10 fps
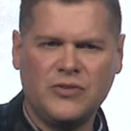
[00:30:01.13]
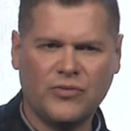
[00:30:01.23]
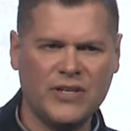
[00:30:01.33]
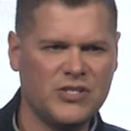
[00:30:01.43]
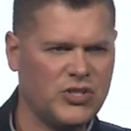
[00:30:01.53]

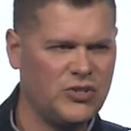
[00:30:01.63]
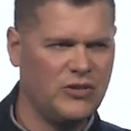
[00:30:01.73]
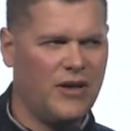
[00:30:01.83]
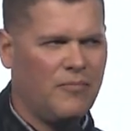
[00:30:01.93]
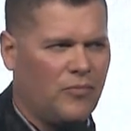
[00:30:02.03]
3. Just shoot
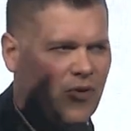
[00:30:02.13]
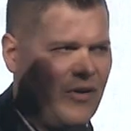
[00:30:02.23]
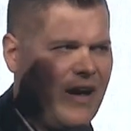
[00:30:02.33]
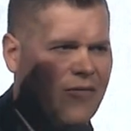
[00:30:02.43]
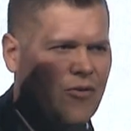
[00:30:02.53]
it up real
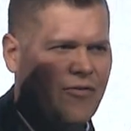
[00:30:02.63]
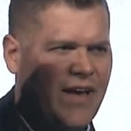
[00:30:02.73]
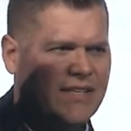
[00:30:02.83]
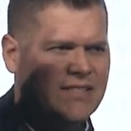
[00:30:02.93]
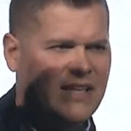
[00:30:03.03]
high, real
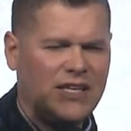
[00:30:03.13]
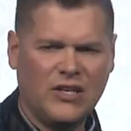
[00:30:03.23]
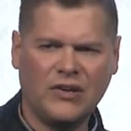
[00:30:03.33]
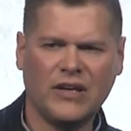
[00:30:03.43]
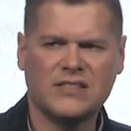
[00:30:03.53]
fast. Thank
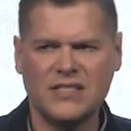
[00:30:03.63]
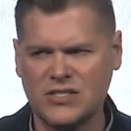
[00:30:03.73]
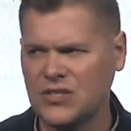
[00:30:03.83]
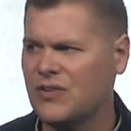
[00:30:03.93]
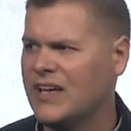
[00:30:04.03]
you. God
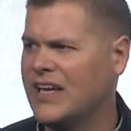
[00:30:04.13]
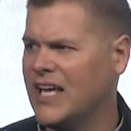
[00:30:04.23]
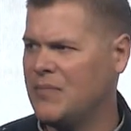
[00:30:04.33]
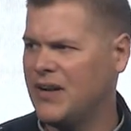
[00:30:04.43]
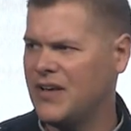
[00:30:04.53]
sees you.
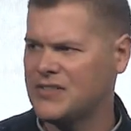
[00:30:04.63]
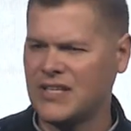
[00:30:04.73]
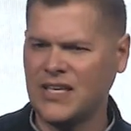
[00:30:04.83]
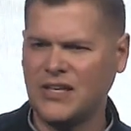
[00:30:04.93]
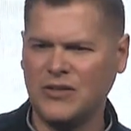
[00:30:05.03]
Anybody else?
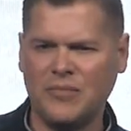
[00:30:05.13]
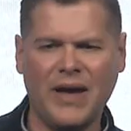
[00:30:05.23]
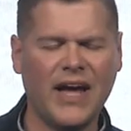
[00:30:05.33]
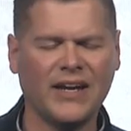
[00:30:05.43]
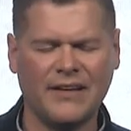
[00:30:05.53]
Thank you in the
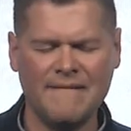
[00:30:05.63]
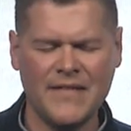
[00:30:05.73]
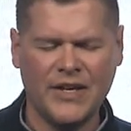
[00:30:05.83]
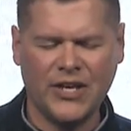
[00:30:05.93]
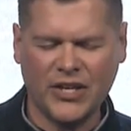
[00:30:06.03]
back.
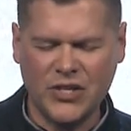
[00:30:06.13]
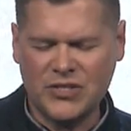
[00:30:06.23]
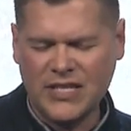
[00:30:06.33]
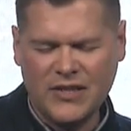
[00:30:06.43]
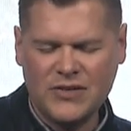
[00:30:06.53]
God, you
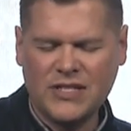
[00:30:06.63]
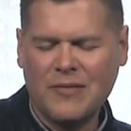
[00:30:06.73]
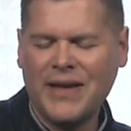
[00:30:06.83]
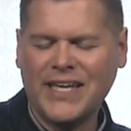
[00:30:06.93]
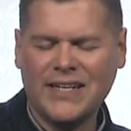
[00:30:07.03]
see those that are
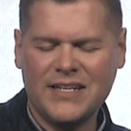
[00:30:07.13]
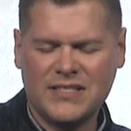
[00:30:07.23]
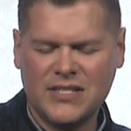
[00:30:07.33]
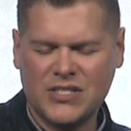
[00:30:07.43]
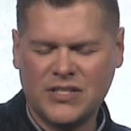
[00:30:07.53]
making a
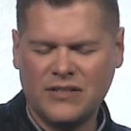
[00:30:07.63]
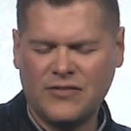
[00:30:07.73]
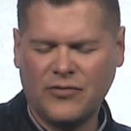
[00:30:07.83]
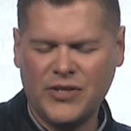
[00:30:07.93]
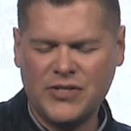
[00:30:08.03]
decision
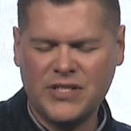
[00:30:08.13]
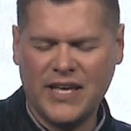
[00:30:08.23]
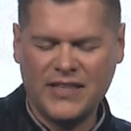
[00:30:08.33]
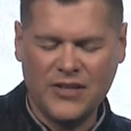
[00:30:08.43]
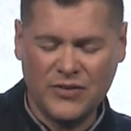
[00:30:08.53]
for you
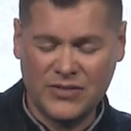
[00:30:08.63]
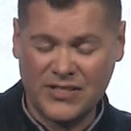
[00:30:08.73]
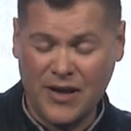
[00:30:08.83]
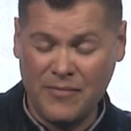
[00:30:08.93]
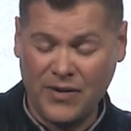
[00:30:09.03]
today. Though
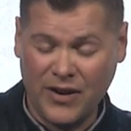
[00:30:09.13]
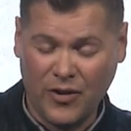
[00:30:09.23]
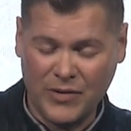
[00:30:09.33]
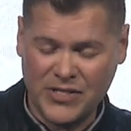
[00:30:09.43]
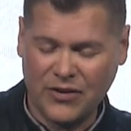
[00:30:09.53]
some are
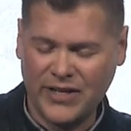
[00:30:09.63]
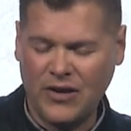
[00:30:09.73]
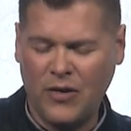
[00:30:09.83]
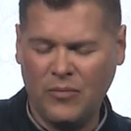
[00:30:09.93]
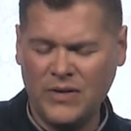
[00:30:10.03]
returning
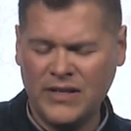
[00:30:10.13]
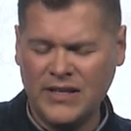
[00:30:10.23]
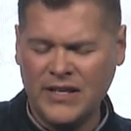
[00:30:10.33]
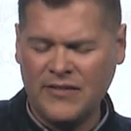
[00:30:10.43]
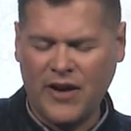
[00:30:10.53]
home.
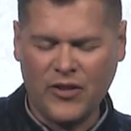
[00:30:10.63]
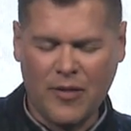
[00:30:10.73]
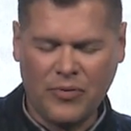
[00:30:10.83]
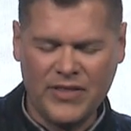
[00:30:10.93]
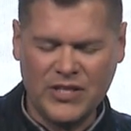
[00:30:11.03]
Father, I
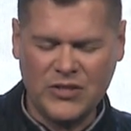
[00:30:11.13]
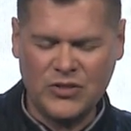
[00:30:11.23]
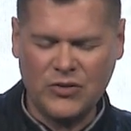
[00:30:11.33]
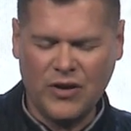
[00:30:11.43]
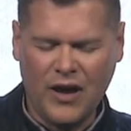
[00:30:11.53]
pray that you
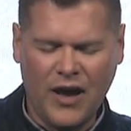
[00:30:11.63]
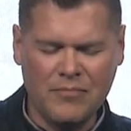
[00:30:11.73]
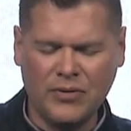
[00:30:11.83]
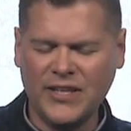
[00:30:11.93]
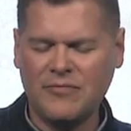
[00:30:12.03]
do
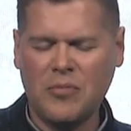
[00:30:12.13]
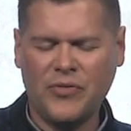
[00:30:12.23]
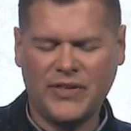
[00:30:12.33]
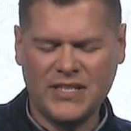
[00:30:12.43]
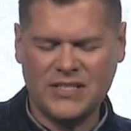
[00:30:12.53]
unbelievable
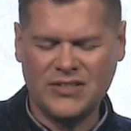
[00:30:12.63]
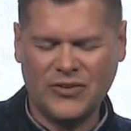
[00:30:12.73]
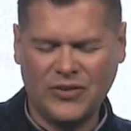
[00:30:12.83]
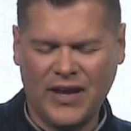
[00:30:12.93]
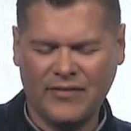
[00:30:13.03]
things in
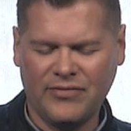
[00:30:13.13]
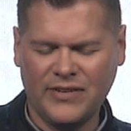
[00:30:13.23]
their life